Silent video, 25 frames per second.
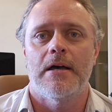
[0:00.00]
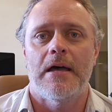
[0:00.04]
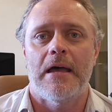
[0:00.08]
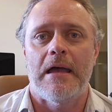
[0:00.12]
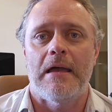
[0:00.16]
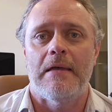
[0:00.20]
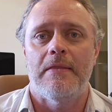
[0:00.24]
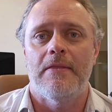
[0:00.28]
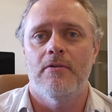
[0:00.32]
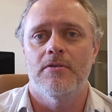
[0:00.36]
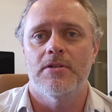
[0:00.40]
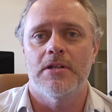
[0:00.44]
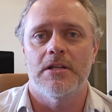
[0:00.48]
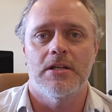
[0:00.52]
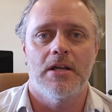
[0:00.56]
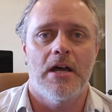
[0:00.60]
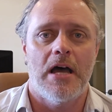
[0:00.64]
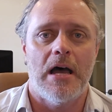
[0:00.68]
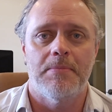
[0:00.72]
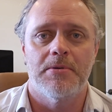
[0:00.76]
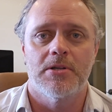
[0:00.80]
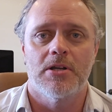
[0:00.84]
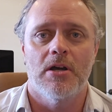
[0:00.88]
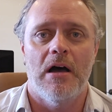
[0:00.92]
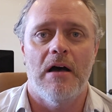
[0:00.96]
there's a
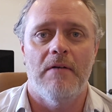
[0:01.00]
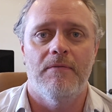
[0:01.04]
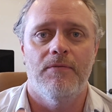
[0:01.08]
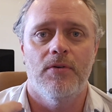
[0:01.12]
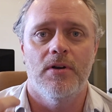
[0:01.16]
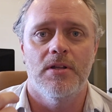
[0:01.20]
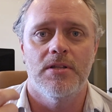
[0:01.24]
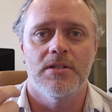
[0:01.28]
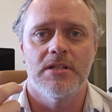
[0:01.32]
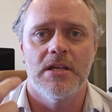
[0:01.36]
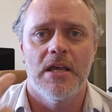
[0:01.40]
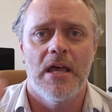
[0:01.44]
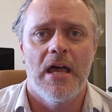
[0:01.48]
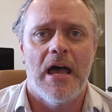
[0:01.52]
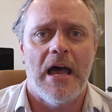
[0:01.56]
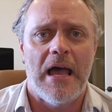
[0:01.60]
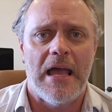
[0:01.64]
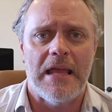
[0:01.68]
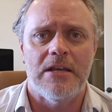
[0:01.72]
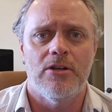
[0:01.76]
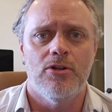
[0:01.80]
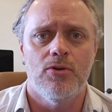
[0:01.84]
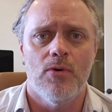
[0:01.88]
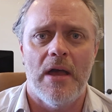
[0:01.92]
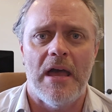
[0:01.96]
TOPS conference. I
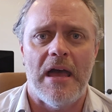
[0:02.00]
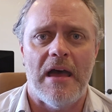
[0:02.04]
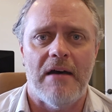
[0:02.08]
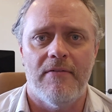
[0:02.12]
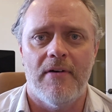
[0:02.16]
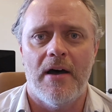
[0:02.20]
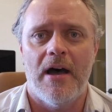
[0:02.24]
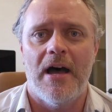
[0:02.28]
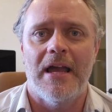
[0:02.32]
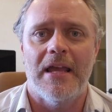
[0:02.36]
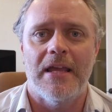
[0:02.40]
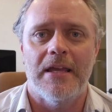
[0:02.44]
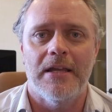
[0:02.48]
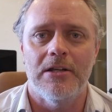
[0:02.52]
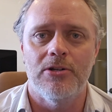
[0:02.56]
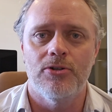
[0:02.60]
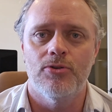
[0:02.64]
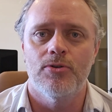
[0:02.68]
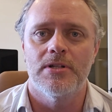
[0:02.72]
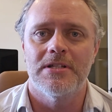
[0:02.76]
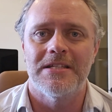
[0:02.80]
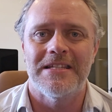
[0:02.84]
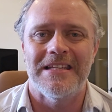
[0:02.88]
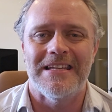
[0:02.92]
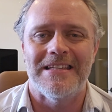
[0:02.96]
do have high
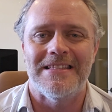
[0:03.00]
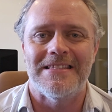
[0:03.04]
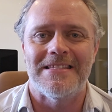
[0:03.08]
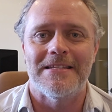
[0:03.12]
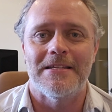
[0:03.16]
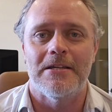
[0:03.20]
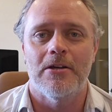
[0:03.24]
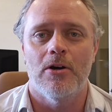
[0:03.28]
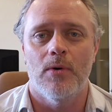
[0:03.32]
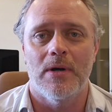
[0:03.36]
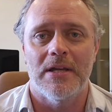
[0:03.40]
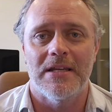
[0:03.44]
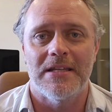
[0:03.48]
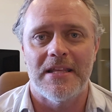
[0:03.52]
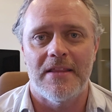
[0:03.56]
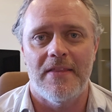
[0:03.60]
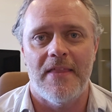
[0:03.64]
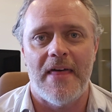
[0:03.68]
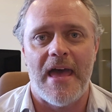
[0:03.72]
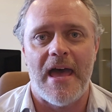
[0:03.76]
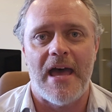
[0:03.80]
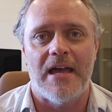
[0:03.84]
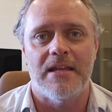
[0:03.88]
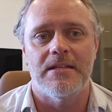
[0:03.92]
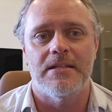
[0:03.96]
interest in going to
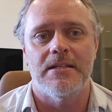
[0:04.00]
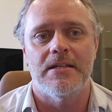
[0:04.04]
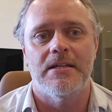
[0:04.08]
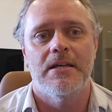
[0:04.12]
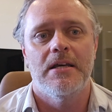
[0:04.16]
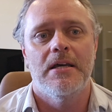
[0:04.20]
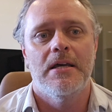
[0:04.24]
that.